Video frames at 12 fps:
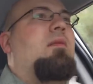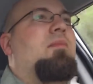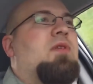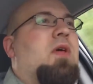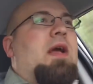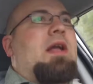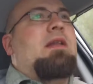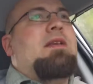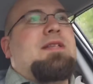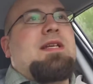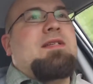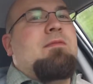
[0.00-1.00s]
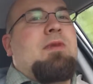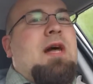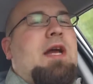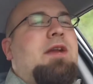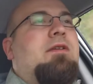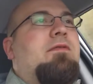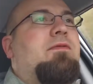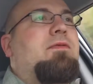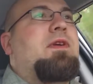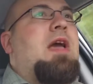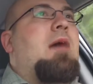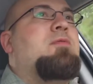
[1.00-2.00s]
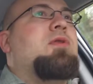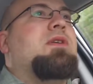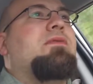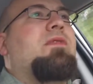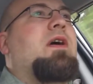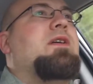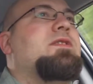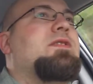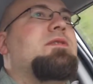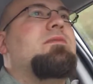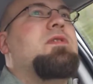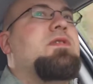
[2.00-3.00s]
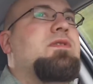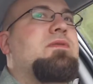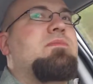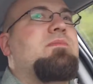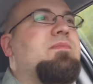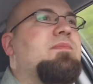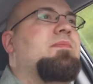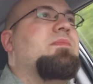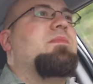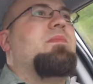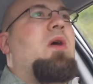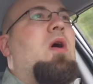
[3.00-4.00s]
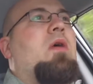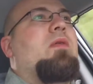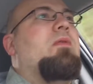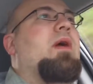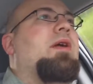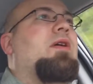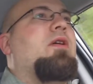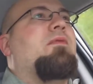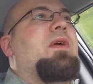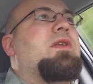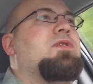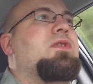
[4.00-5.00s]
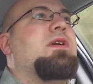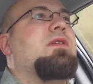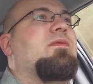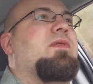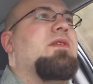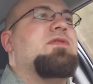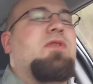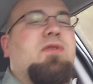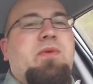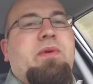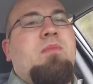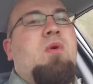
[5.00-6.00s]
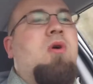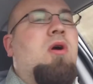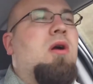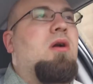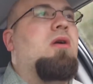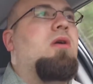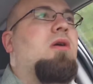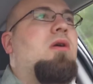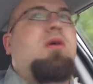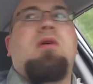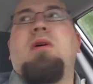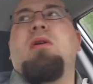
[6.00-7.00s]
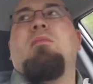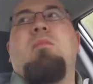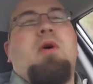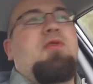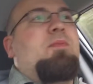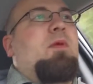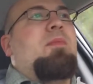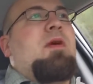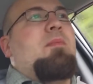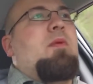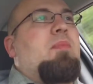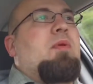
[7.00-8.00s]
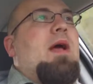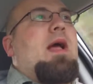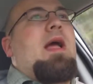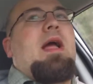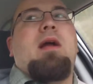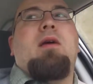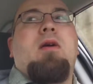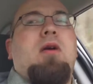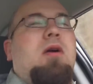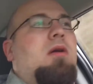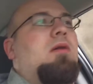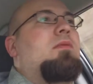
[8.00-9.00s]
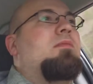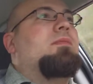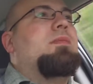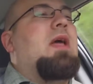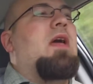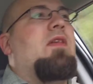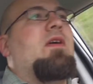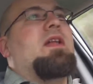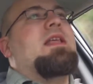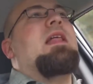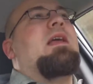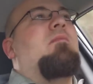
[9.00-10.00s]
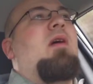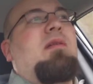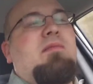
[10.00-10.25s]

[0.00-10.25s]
Until I can at least get some kind of capturing device, which is on the radar eventually. If I start doing more multiple people playing or anything like that, like